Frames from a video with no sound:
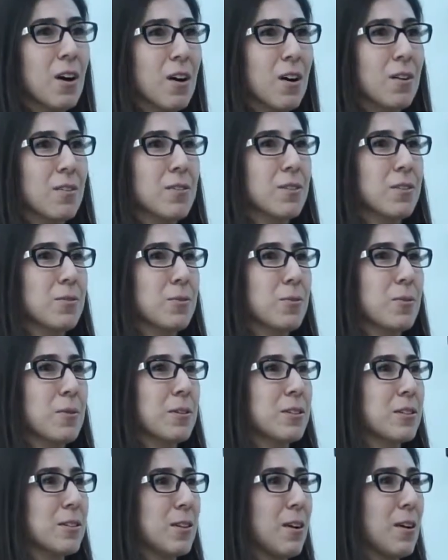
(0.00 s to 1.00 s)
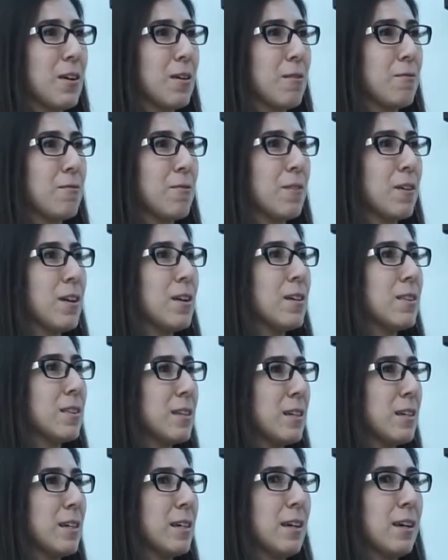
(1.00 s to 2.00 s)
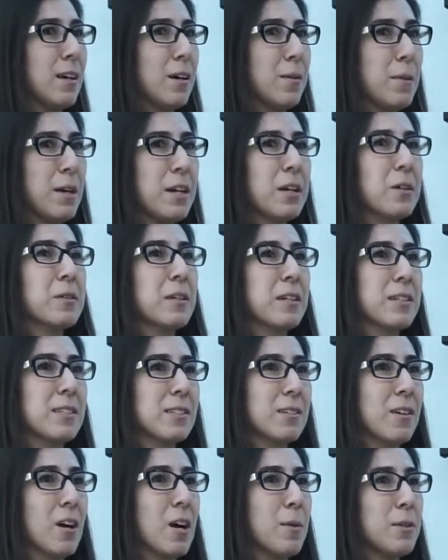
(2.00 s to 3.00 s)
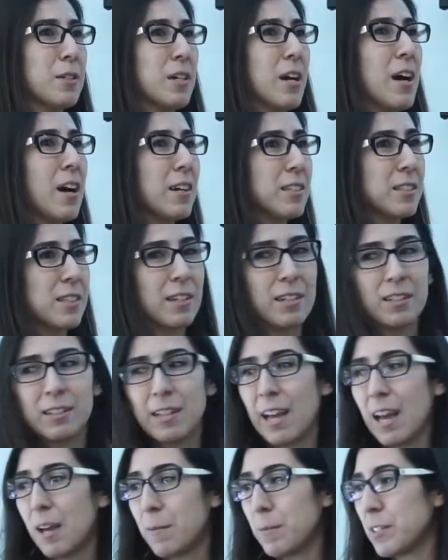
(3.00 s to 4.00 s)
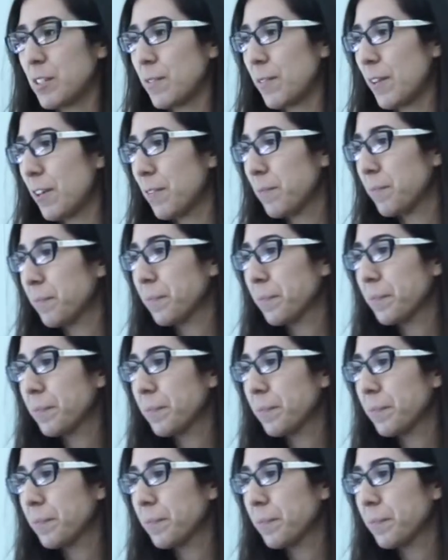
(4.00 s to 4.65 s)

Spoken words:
are the source of the increased carbon dioxide in the atmosphere.